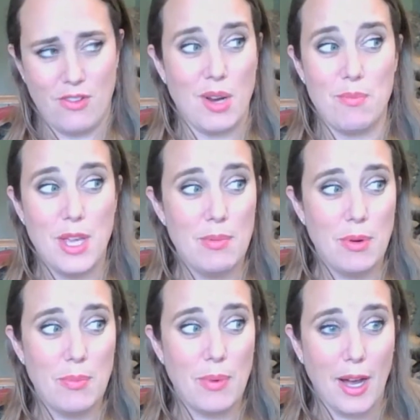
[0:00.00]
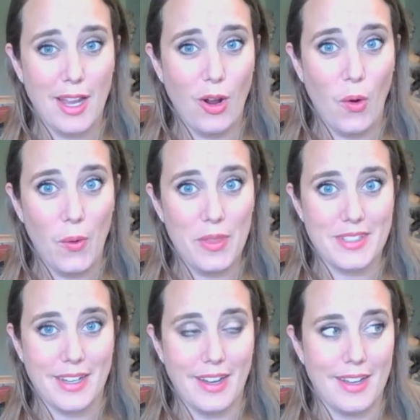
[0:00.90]
People buy it all the
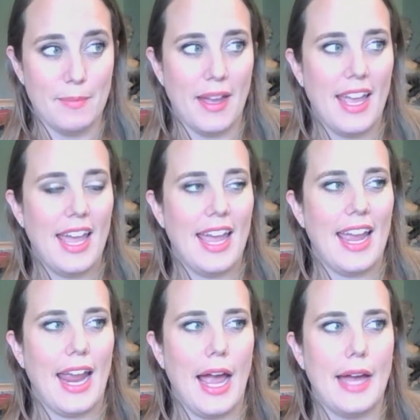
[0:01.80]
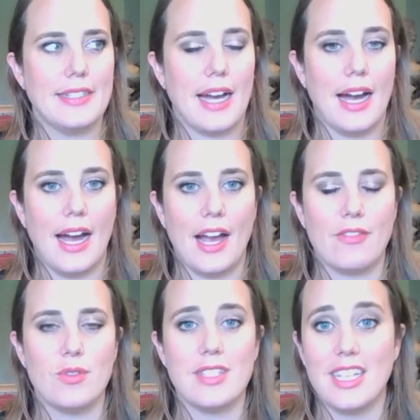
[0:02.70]
time, and everyone's like,
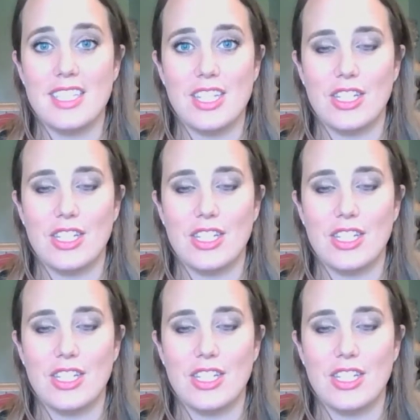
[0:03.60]
is it good?